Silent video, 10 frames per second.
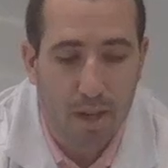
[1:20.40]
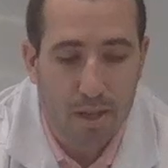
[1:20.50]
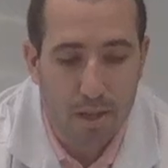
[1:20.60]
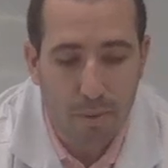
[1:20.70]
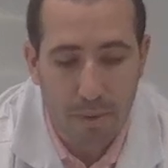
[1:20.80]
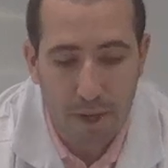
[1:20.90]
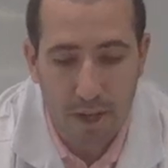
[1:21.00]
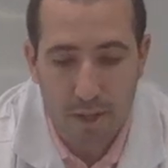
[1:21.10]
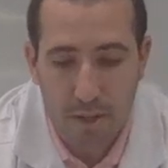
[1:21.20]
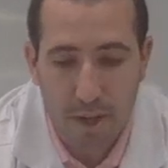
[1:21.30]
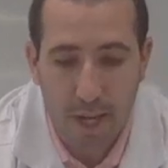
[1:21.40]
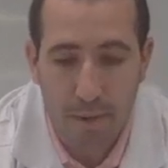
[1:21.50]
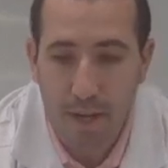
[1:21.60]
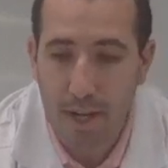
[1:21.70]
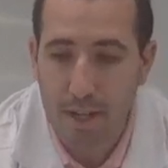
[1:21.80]
So what we're going to do
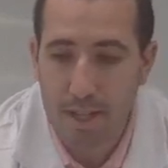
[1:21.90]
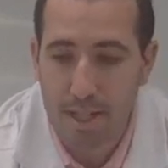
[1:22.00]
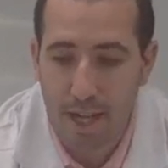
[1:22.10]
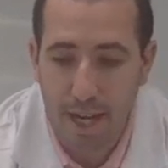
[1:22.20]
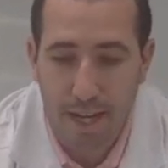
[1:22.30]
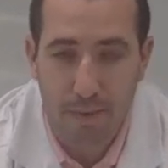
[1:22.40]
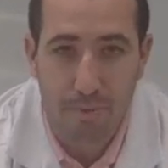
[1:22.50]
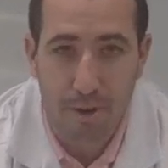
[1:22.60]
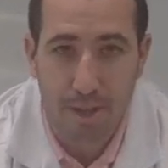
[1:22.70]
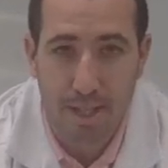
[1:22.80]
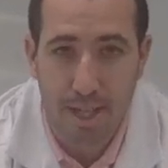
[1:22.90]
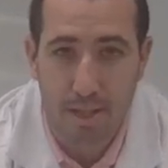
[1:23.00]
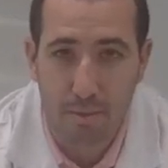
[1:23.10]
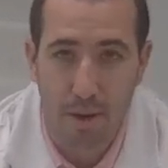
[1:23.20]
here, we're going to use the heating process.